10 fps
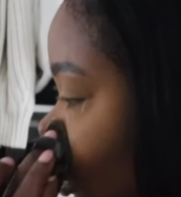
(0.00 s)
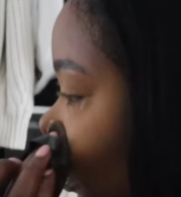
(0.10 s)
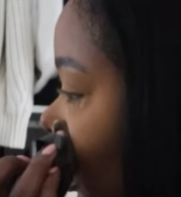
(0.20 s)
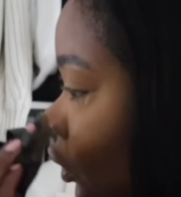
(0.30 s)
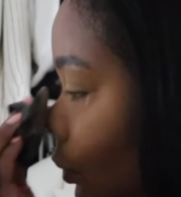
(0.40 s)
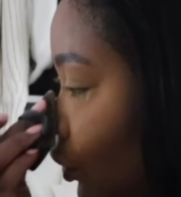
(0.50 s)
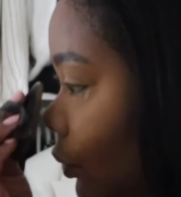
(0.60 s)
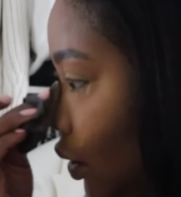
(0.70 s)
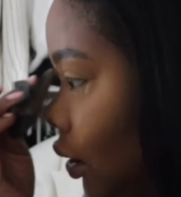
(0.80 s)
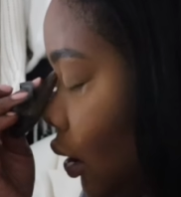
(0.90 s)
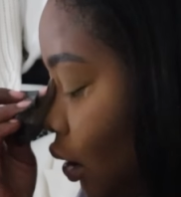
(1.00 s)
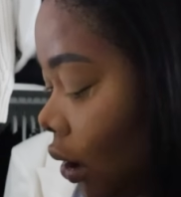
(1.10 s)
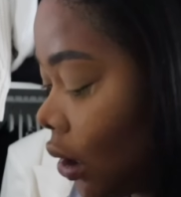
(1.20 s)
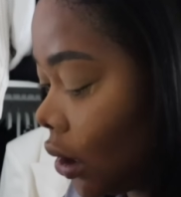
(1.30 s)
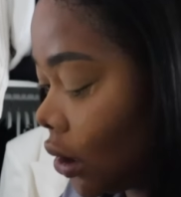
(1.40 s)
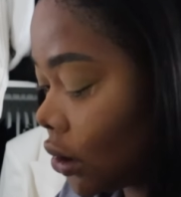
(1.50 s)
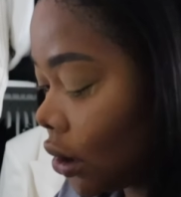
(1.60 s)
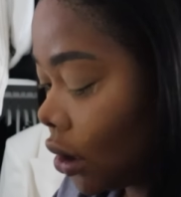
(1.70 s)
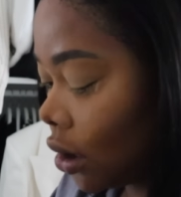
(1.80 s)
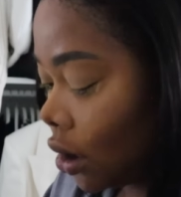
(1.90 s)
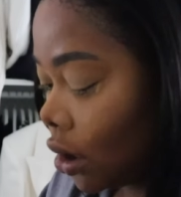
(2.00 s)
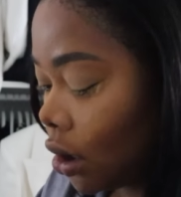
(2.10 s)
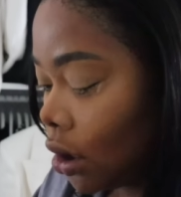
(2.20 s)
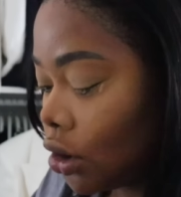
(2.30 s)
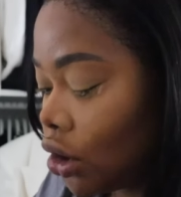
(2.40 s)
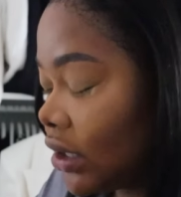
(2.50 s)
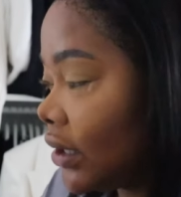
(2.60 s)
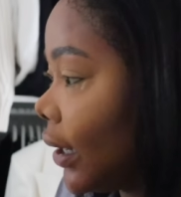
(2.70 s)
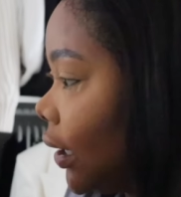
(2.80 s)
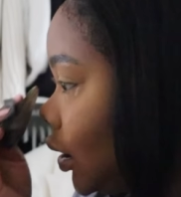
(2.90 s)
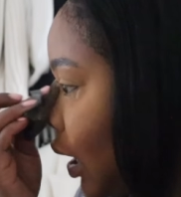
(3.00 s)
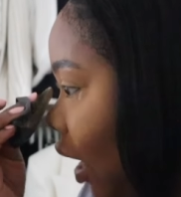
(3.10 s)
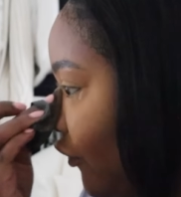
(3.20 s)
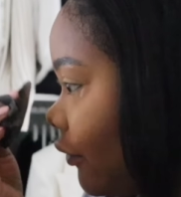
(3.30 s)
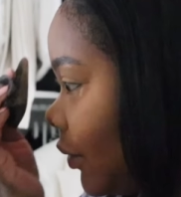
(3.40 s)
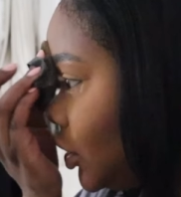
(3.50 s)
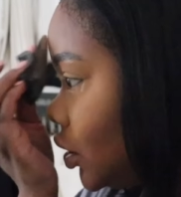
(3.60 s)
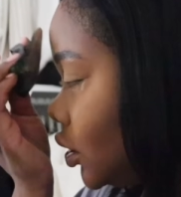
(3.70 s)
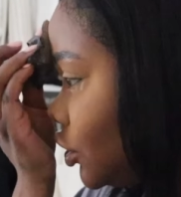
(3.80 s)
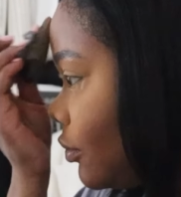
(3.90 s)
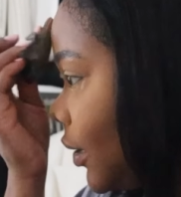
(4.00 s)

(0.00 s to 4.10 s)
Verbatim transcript: doing at the moment is just saying affirmations to